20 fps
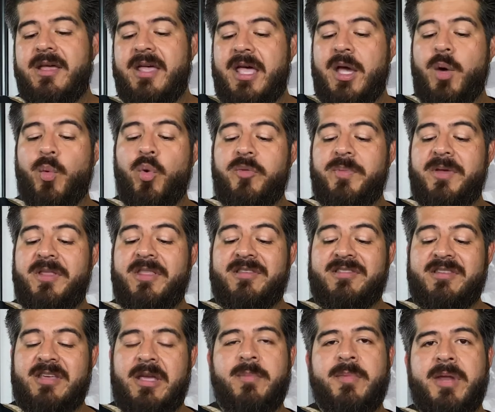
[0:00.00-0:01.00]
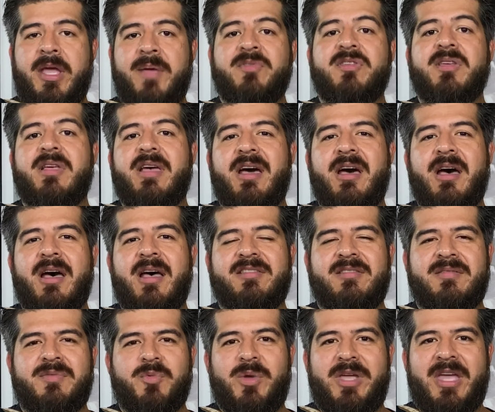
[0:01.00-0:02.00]
it would be the same names
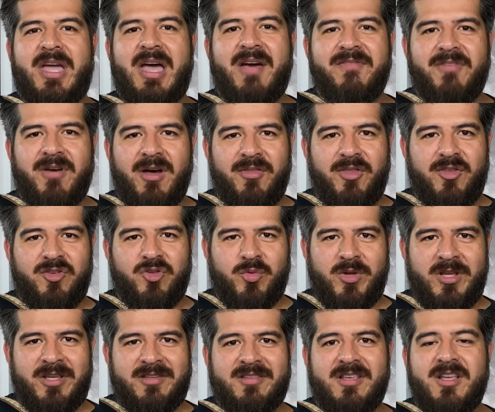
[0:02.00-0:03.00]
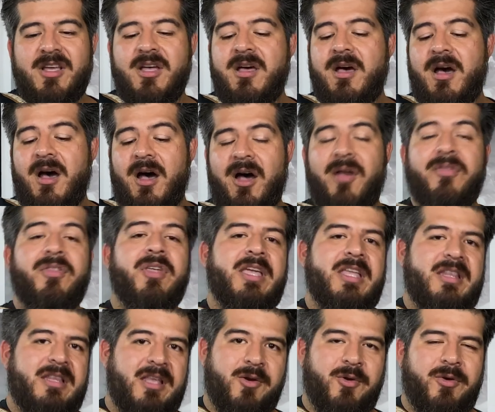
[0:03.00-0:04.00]
as we have on the strings on the
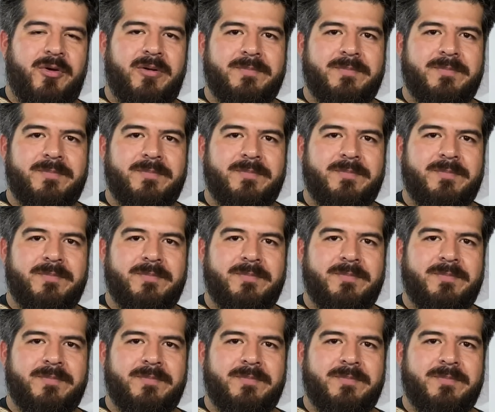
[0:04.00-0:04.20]
guitarron.